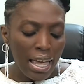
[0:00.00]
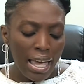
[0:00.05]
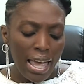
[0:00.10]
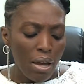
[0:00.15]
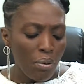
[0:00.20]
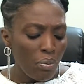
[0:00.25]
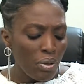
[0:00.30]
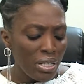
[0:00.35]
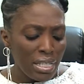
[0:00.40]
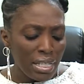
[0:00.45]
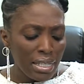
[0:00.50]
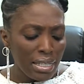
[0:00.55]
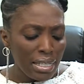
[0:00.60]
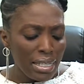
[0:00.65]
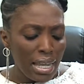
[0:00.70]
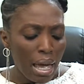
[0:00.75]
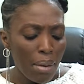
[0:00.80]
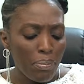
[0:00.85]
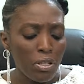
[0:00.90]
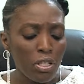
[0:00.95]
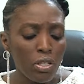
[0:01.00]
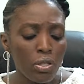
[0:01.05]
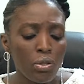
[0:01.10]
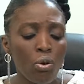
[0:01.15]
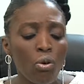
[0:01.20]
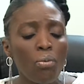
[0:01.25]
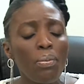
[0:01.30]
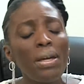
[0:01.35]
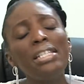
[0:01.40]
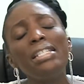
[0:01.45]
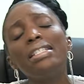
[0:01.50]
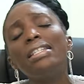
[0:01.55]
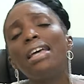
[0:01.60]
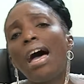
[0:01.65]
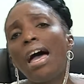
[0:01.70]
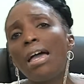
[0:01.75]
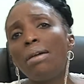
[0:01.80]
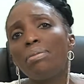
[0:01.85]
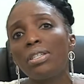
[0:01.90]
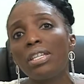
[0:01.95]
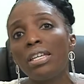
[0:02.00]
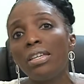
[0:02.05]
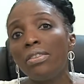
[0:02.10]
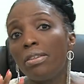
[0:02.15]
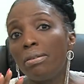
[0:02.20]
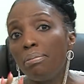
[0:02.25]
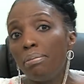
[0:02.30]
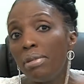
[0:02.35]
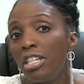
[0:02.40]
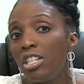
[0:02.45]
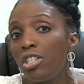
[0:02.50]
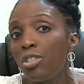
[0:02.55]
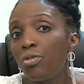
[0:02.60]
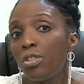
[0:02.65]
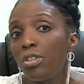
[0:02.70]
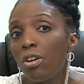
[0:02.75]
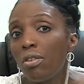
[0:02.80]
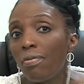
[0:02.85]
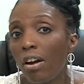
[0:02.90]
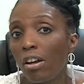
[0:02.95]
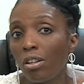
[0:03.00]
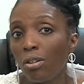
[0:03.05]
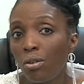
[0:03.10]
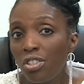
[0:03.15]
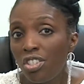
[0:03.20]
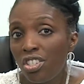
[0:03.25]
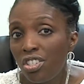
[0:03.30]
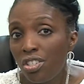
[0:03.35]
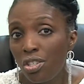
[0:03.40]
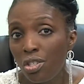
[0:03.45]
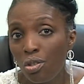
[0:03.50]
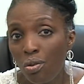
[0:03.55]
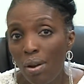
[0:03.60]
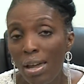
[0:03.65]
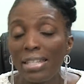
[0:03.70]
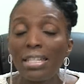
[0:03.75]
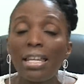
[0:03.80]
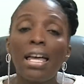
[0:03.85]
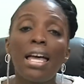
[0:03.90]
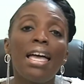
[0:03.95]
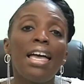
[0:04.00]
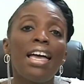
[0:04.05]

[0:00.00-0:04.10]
And we see this happen so many times in the ministry of our Lord Jesus Christ